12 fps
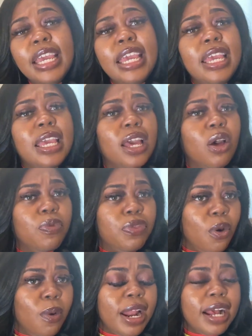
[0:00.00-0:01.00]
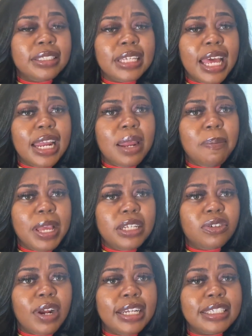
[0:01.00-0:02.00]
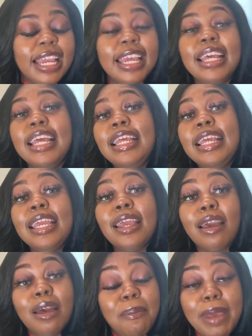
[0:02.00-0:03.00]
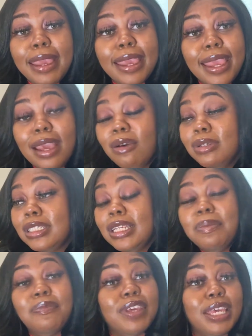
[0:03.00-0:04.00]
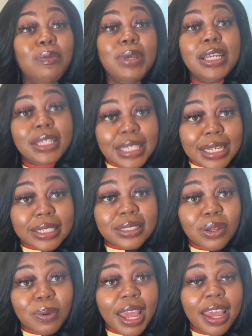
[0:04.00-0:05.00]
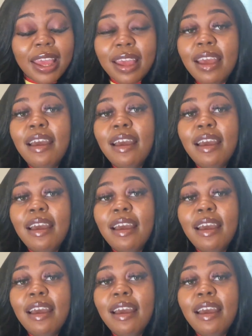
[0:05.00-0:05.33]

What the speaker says: He can go throw it outside in the big trash can, and then he can come back in, go to sleep, and forget me as this, okay?